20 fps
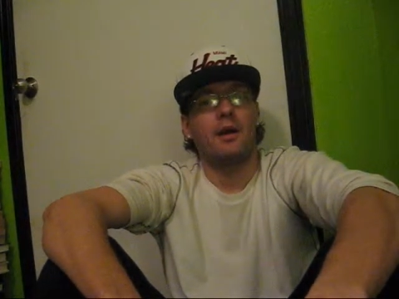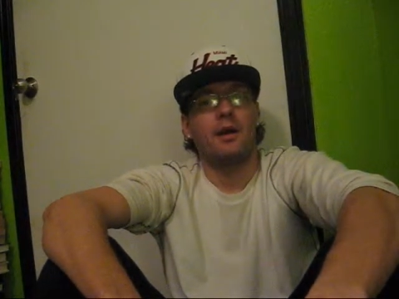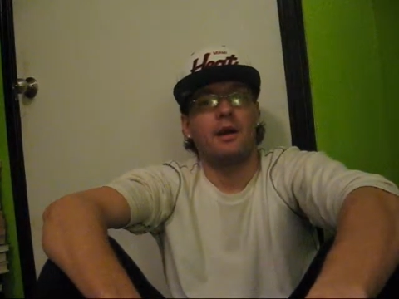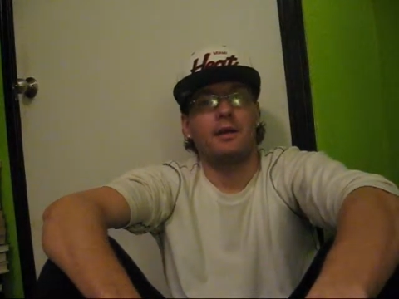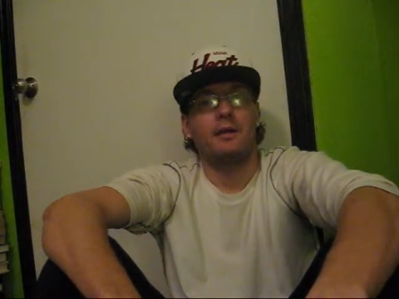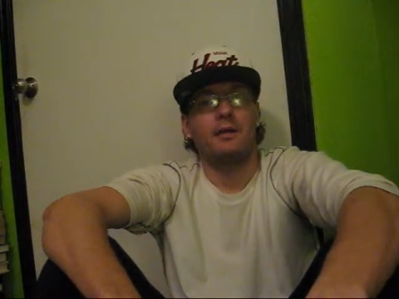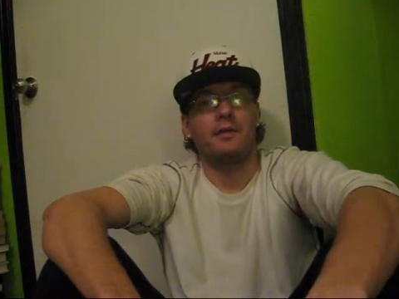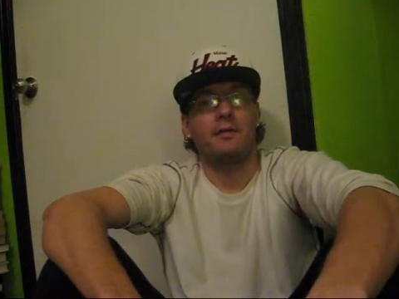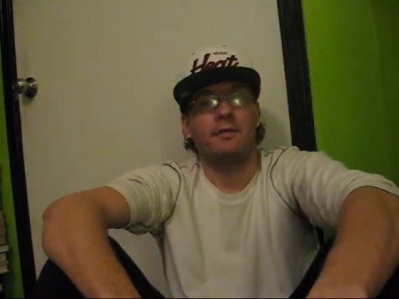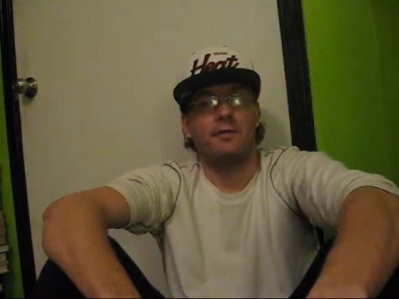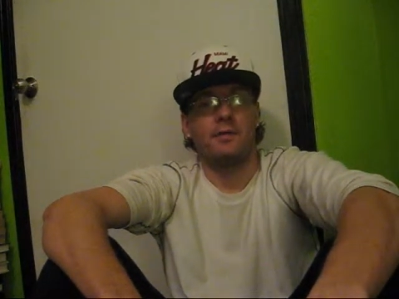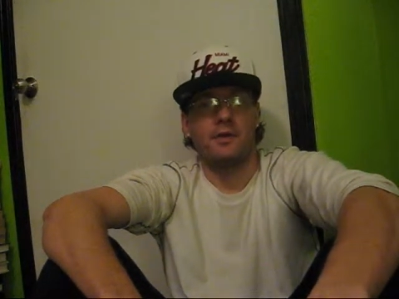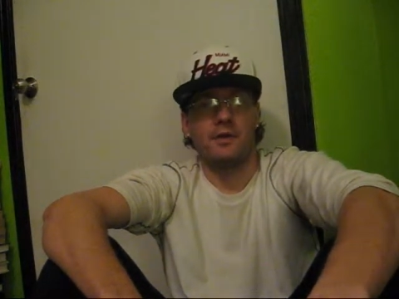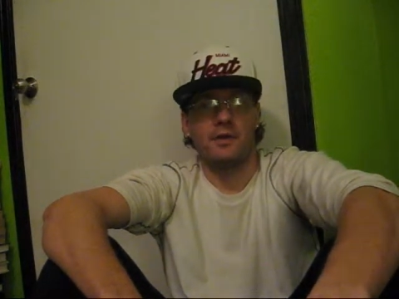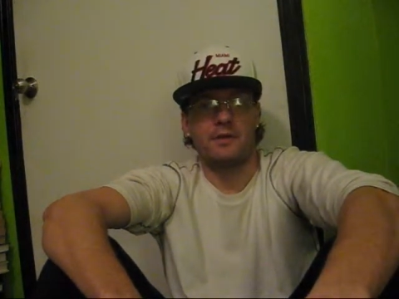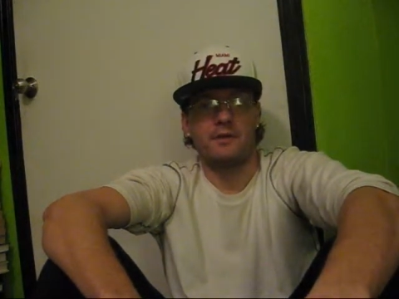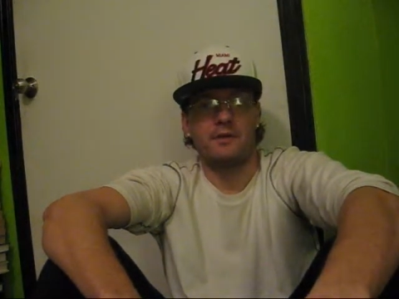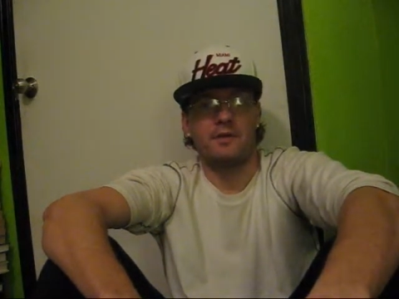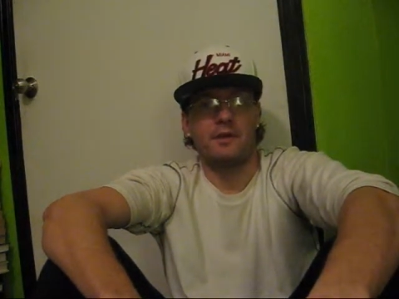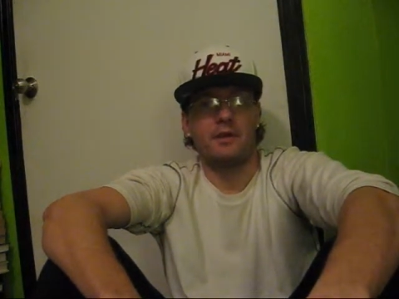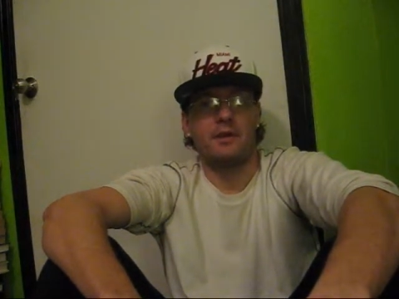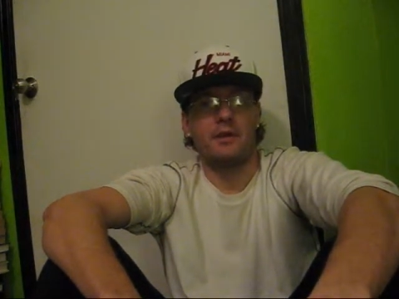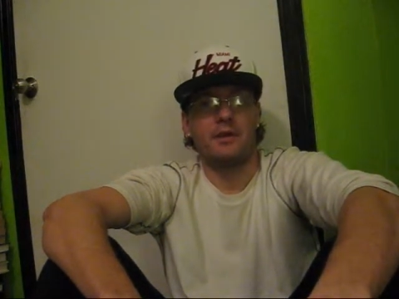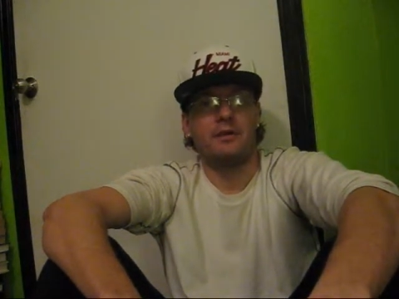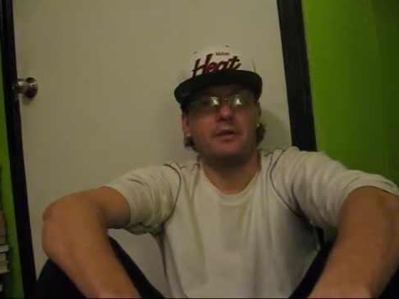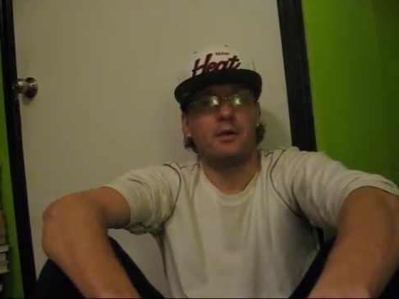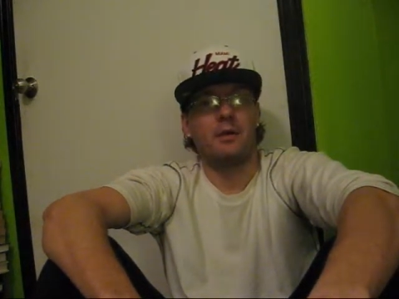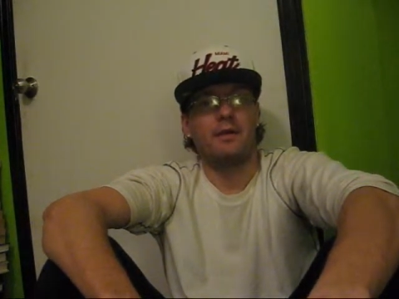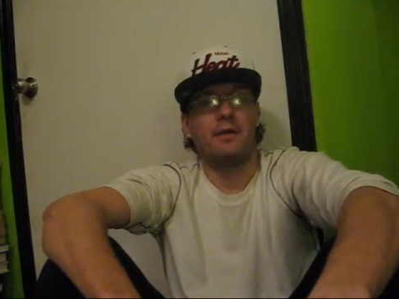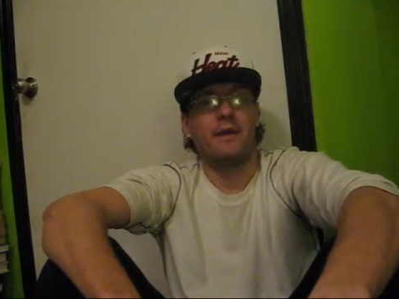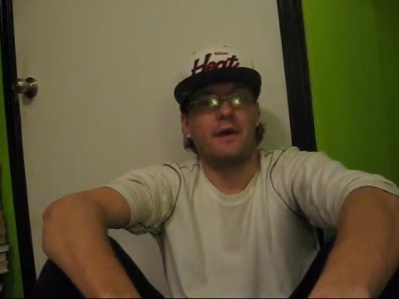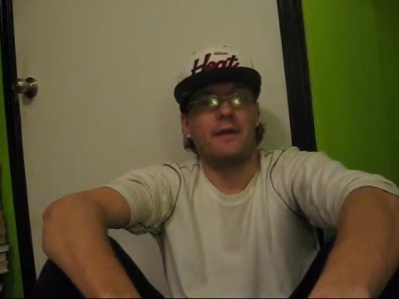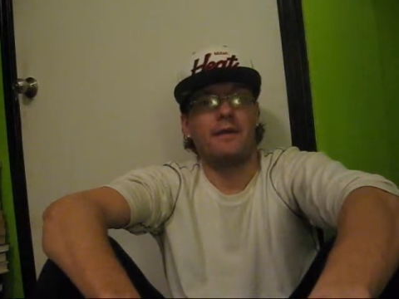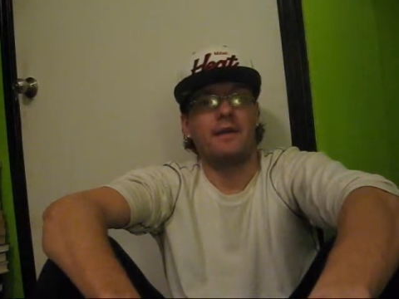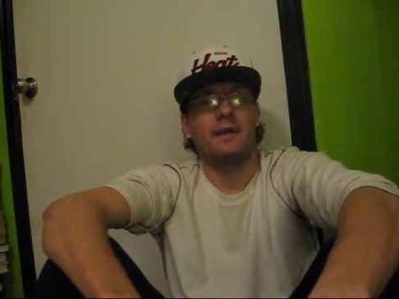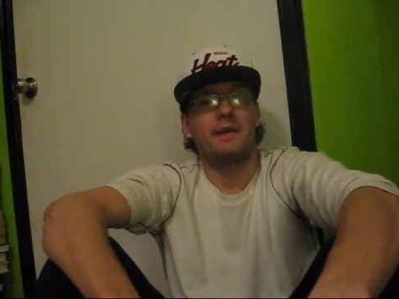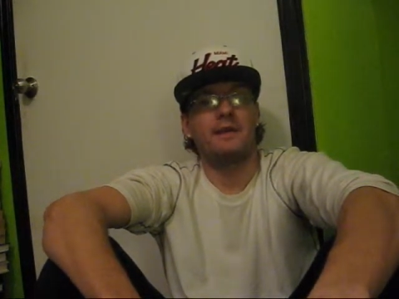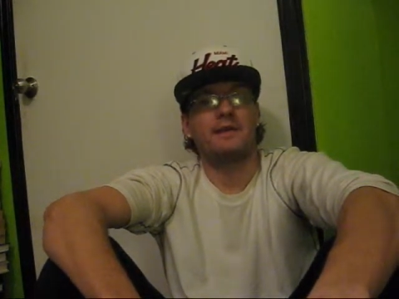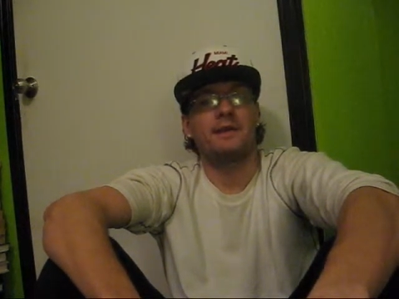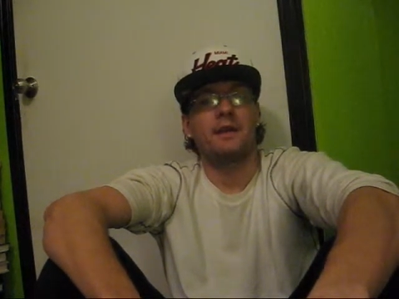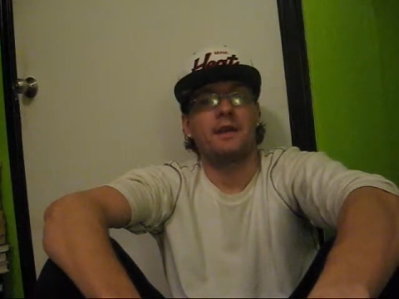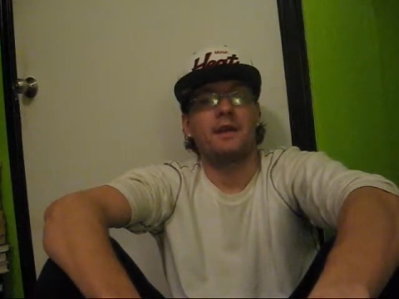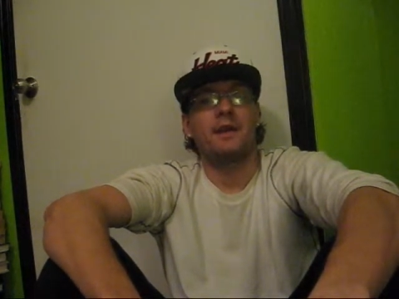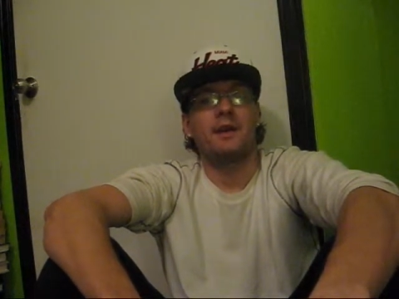And for those of you that don't know what that is